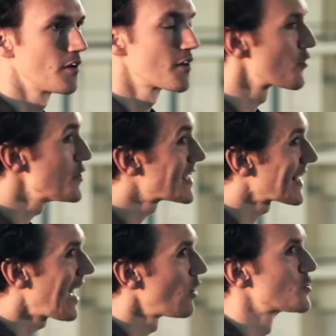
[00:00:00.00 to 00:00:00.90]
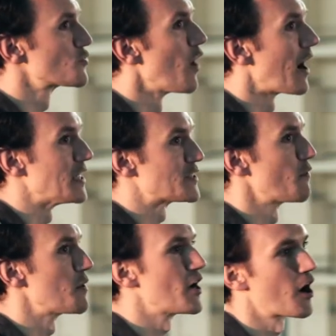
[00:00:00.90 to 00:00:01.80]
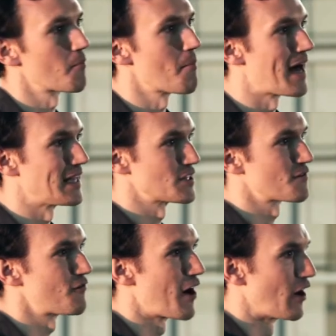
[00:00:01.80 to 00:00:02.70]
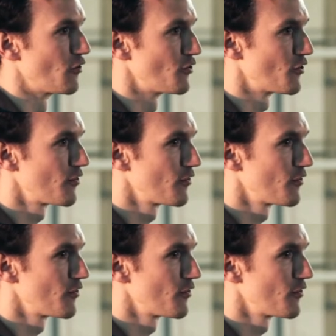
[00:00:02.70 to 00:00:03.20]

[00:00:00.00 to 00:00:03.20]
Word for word: Three clouds rise from a young man's frown.